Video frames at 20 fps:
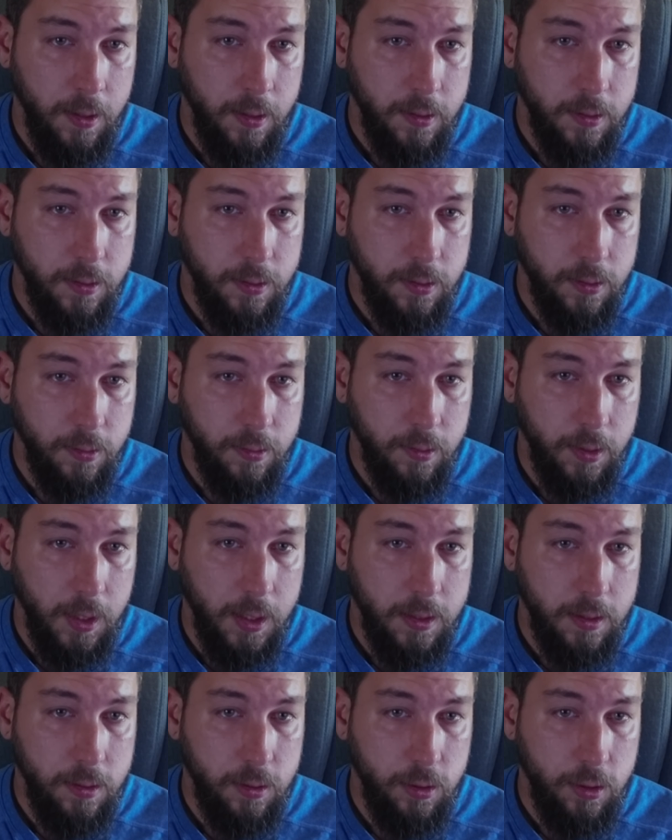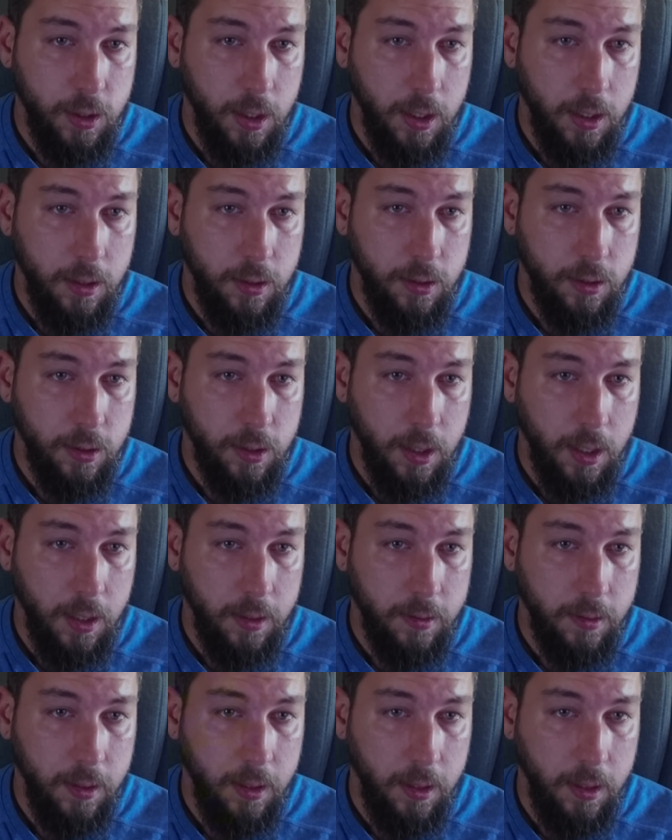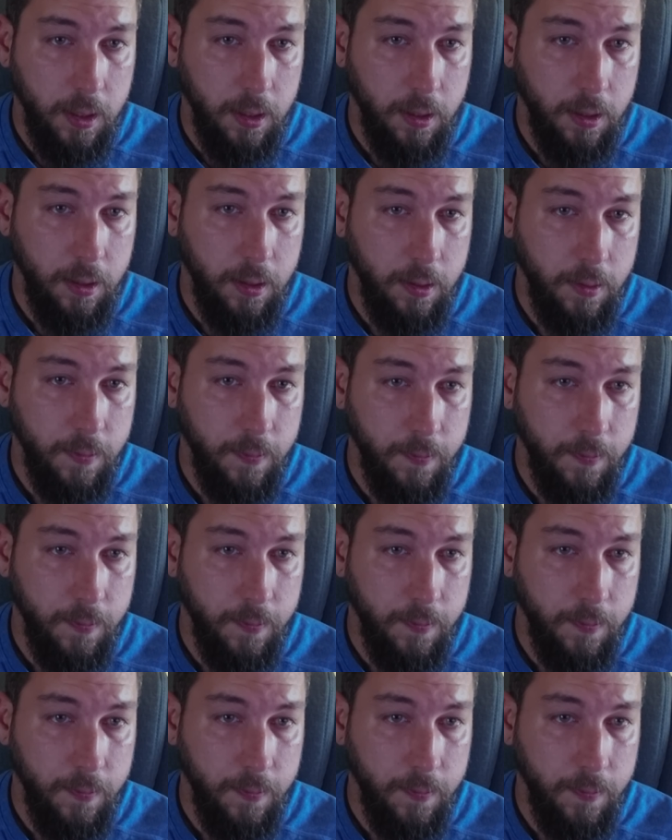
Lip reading: So let's change that here.